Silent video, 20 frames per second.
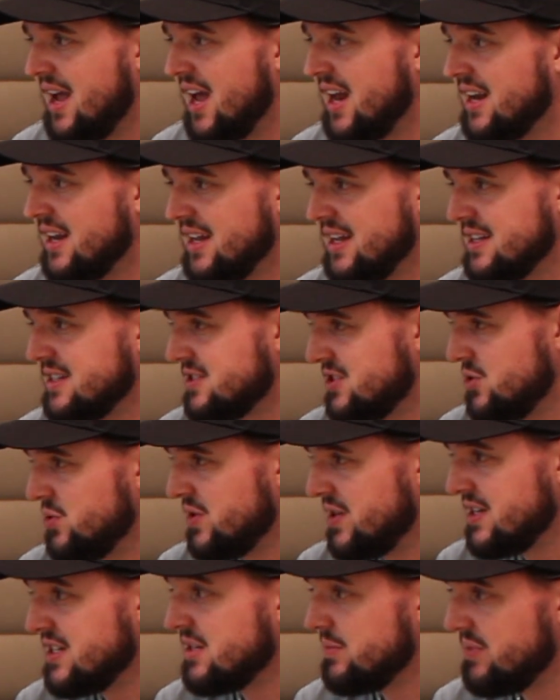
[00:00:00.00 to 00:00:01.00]
And it is too
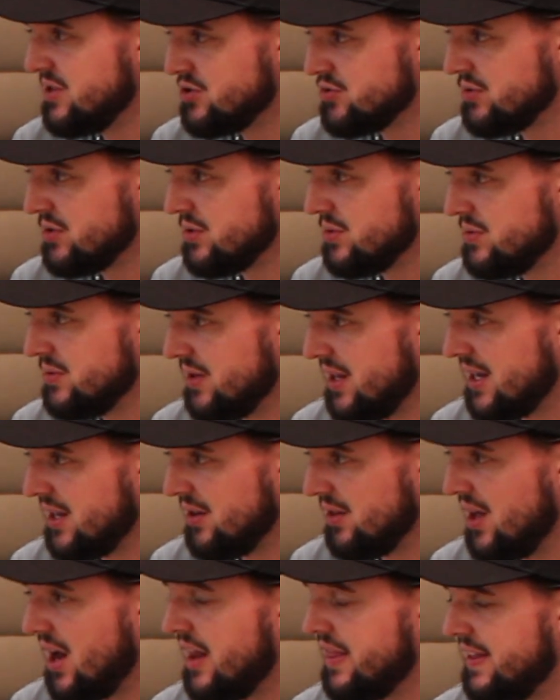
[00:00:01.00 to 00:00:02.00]
good to be true. Like
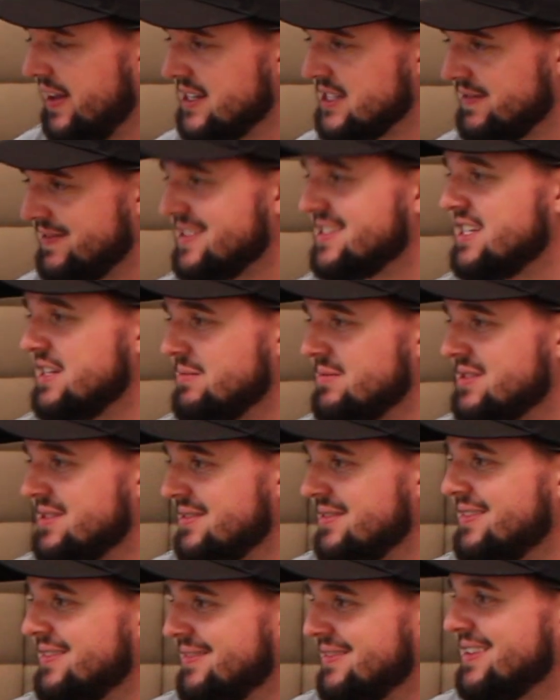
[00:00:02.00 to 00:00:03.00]
a lot of things, if it seems
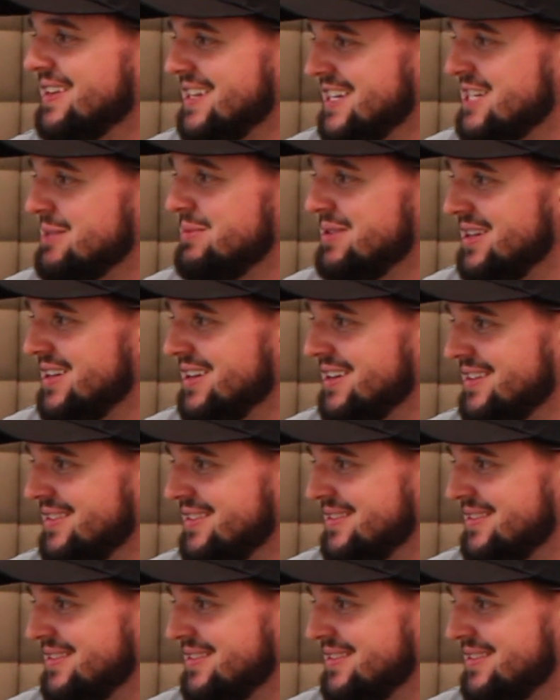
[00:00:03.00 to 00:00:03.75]
to be good